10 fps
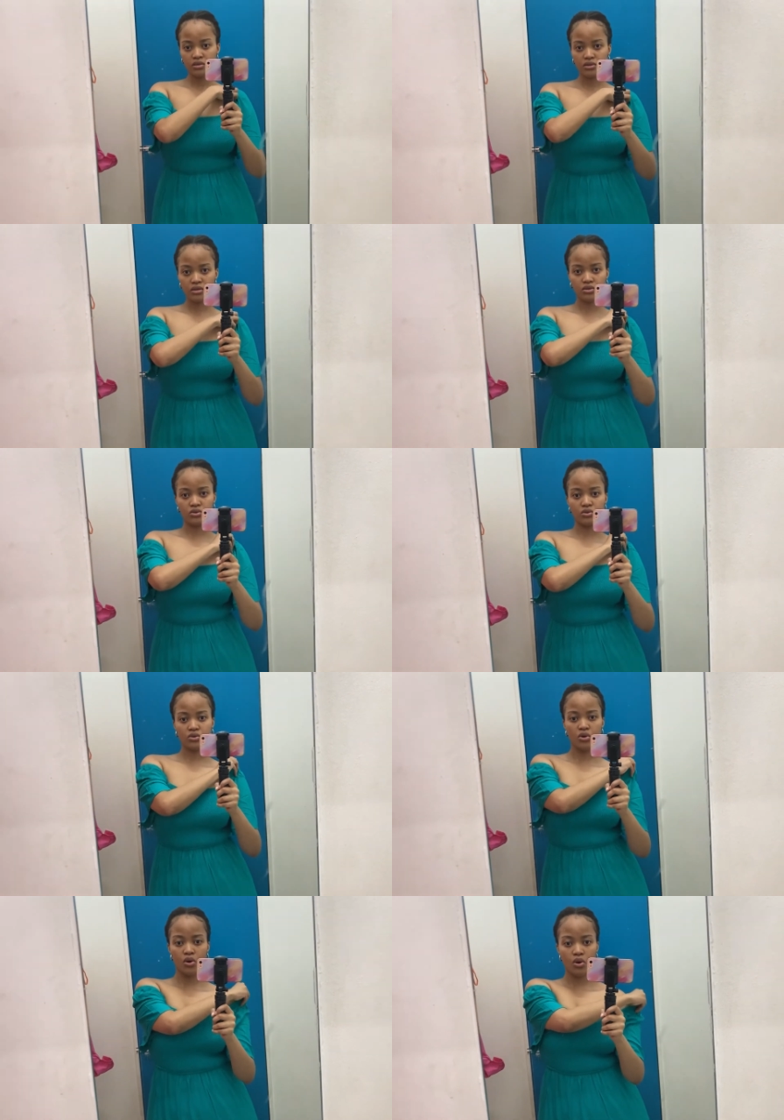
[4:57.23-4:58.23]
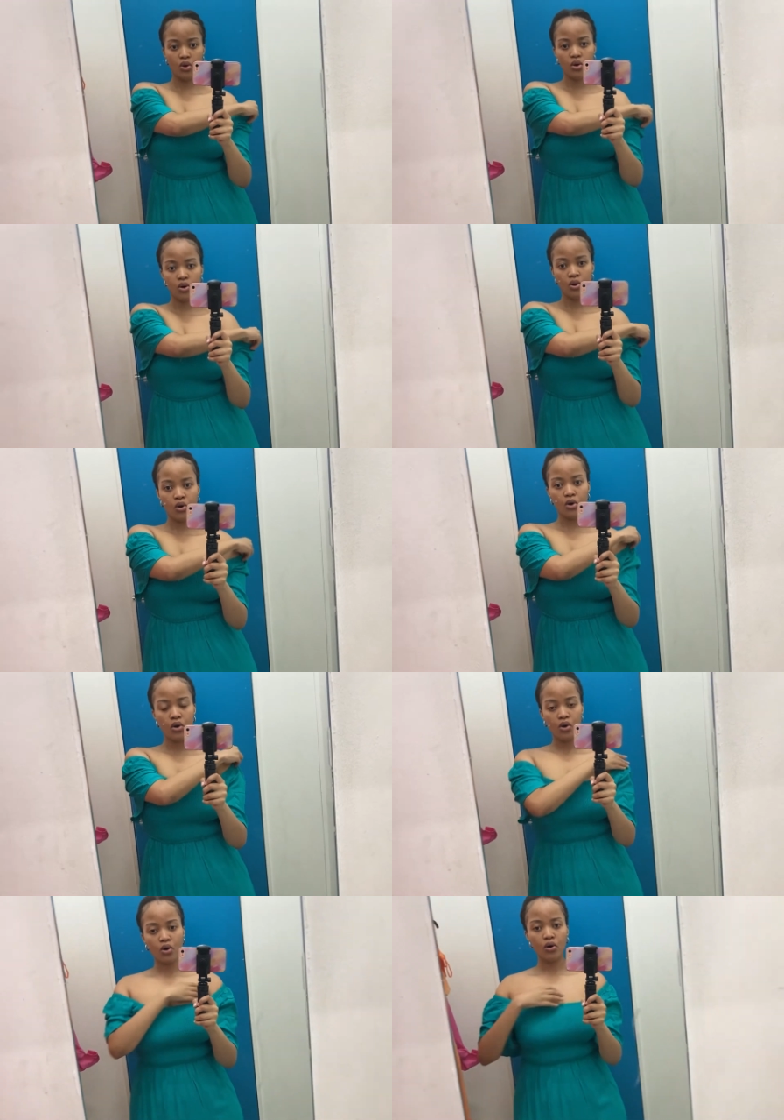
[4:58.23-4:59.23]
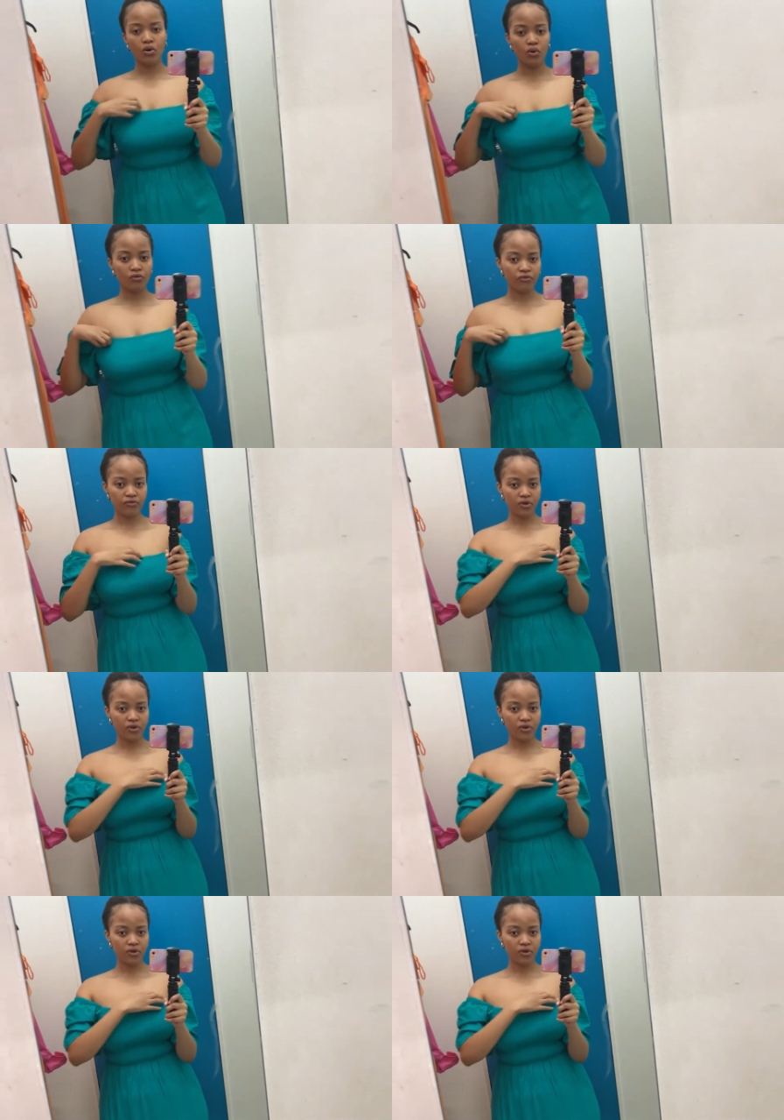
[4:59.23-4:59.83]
You can do off